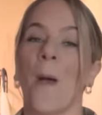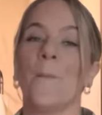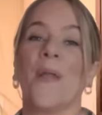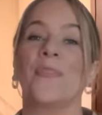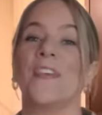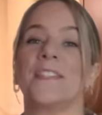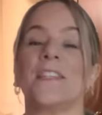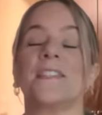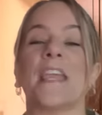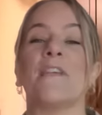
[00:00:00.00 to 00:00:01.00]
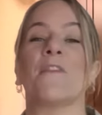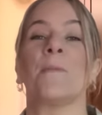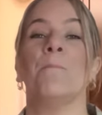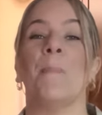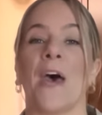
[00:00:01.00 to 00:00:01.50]
But this is
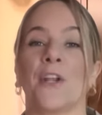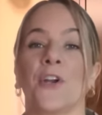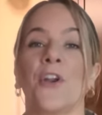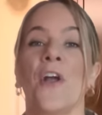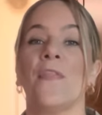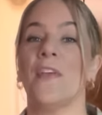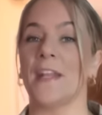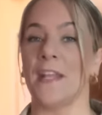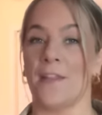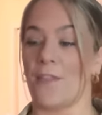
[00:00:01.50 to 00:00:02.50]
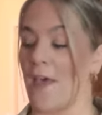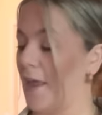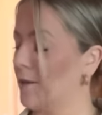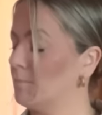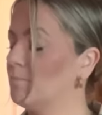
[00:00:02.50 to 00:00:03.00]
even better than
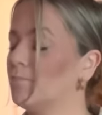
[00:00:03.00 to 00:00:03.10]
anything.